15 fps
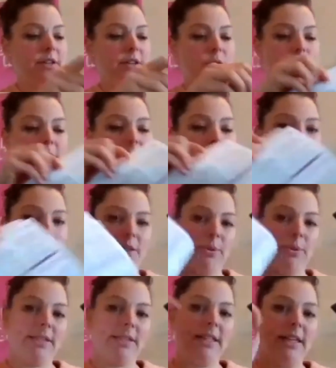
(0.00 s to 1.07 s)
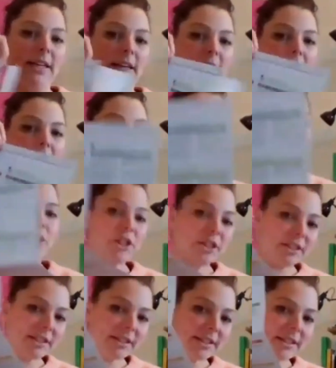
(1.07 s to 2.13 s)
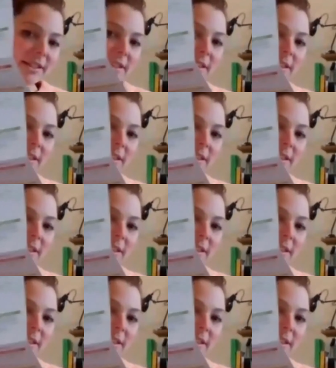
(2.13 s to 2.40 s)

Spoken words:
2020 actions